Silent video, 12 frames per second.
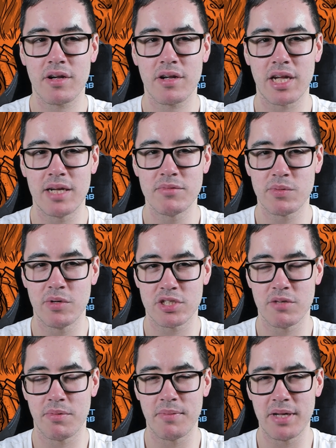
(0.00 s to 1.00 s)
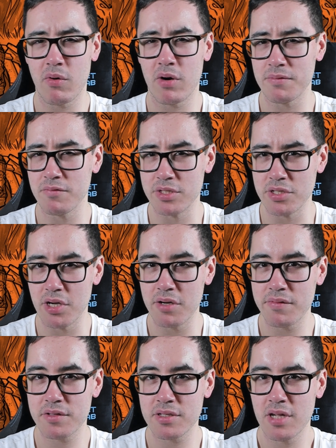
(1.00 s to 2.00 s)
Games Workshop have been quite
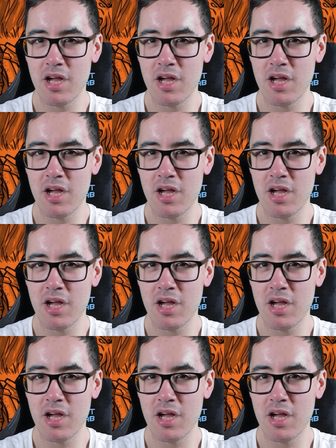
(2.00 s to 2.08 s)
reserved